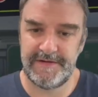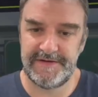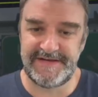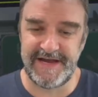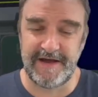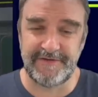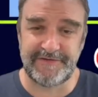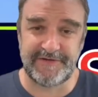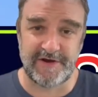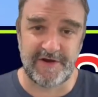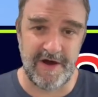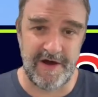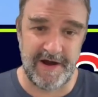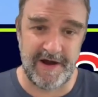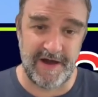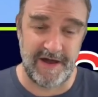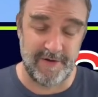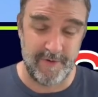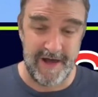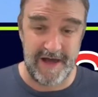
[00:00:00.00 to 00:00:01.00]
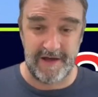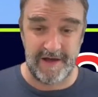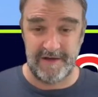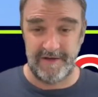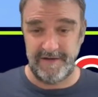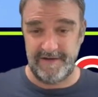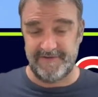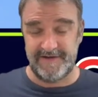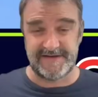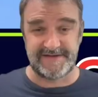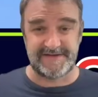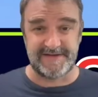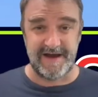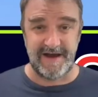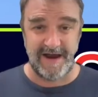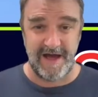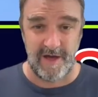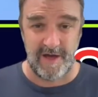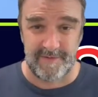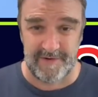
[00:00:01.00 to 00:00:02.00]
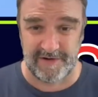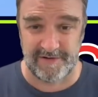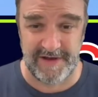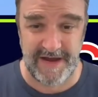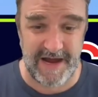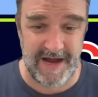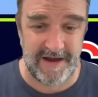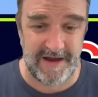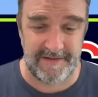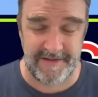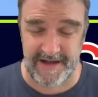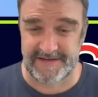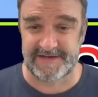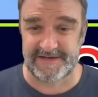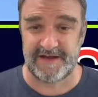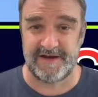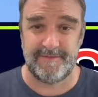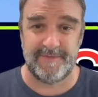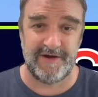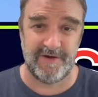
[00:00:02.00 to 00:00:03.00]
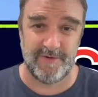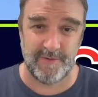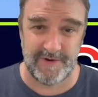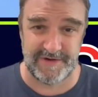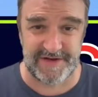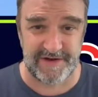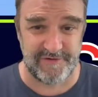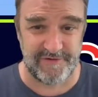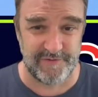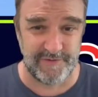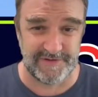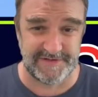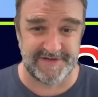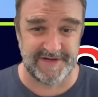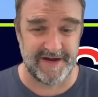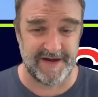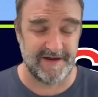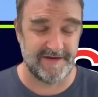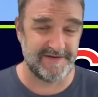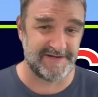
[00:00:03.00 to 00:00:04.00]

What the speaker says: South Dakota, well, if you sign Albert Lee, that's going to be your worst control city.